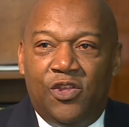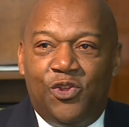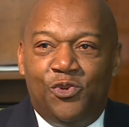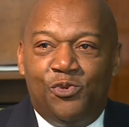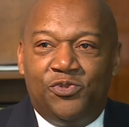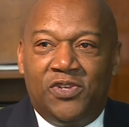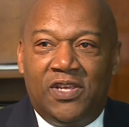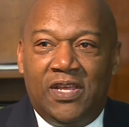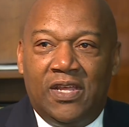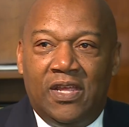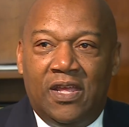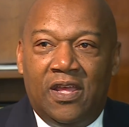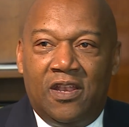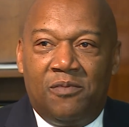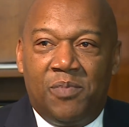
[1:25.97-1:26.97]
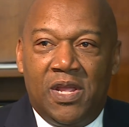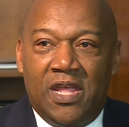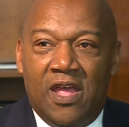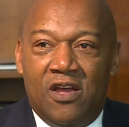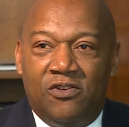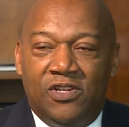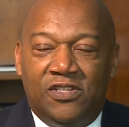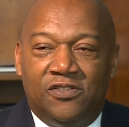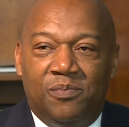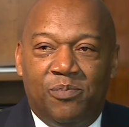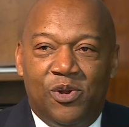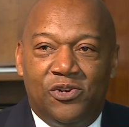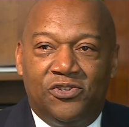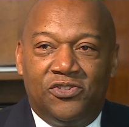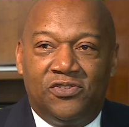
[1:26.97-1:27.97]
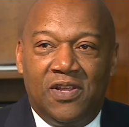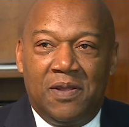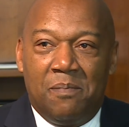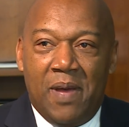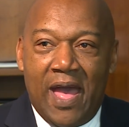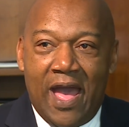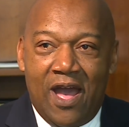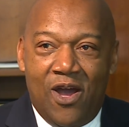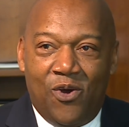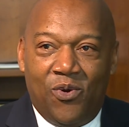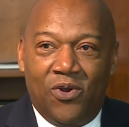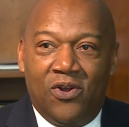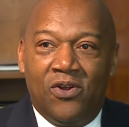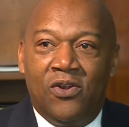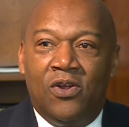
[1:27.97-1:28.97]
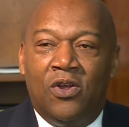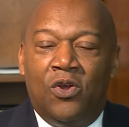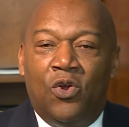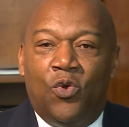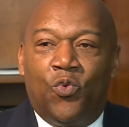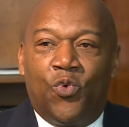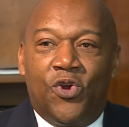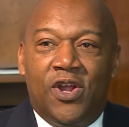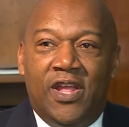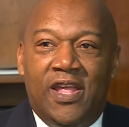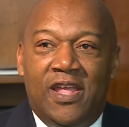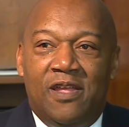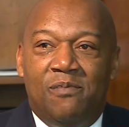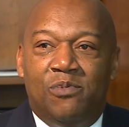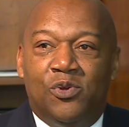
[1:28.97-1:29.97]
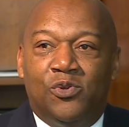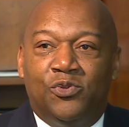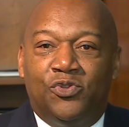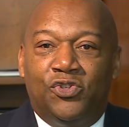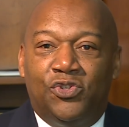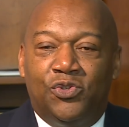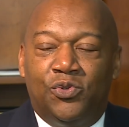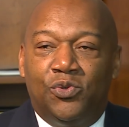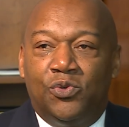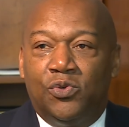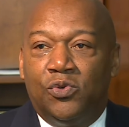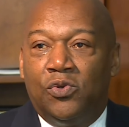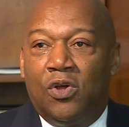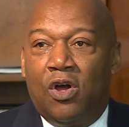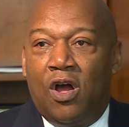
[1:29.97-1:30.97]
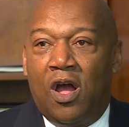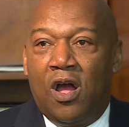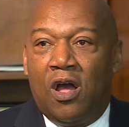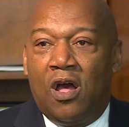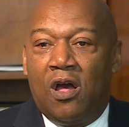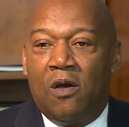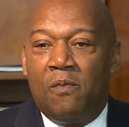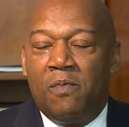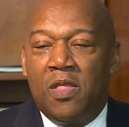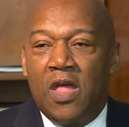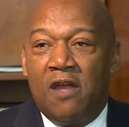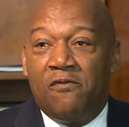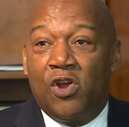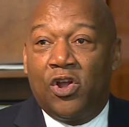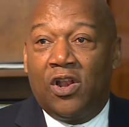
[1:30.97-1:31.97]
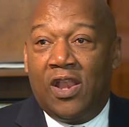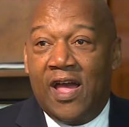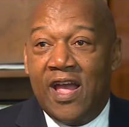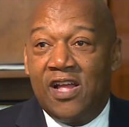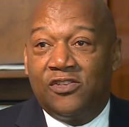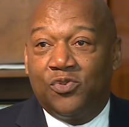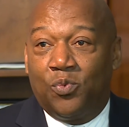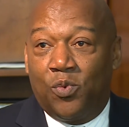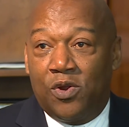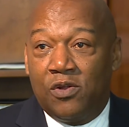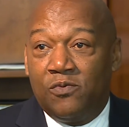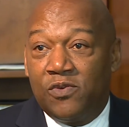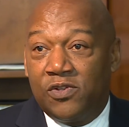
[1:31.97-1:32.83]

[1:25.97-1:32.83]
using Hennepin County's purchasing power, we're able to have our clients work